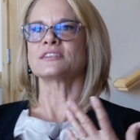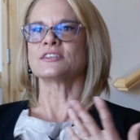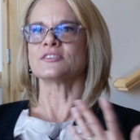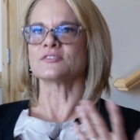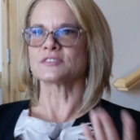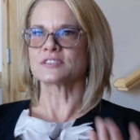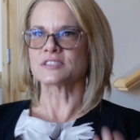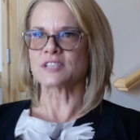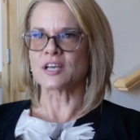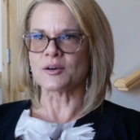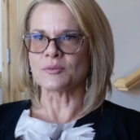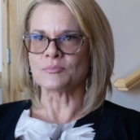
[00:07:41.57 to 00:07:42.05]
you
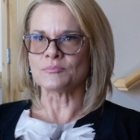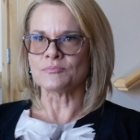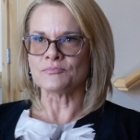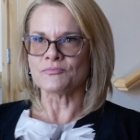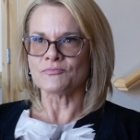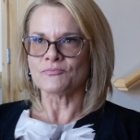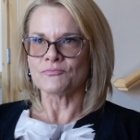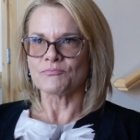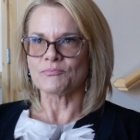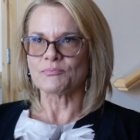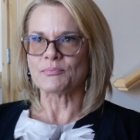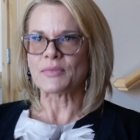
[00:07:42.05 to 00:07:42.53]
know,
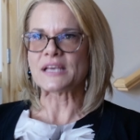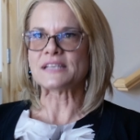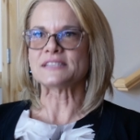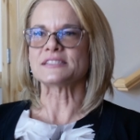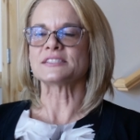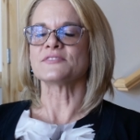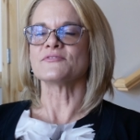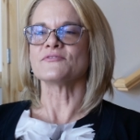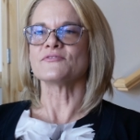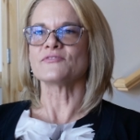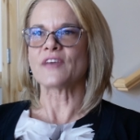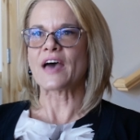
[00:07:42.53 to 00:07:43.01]
some
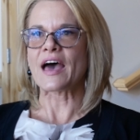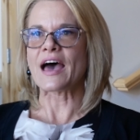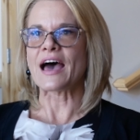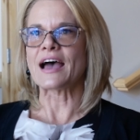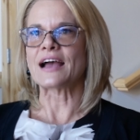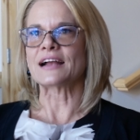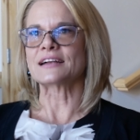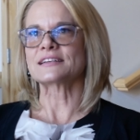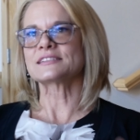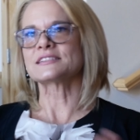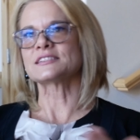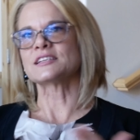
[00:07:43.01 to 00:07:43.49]
based in
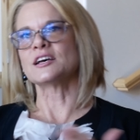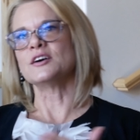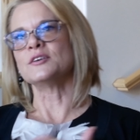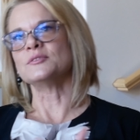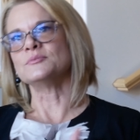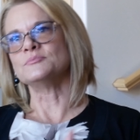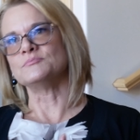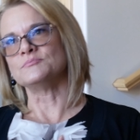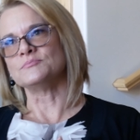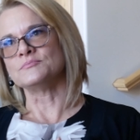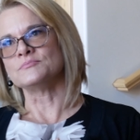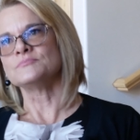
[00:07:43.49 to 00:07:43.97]
fact,
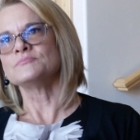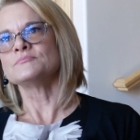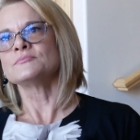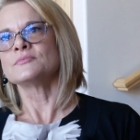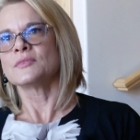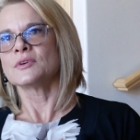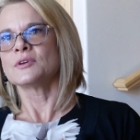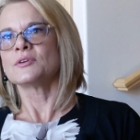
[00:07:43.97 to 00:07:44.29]
some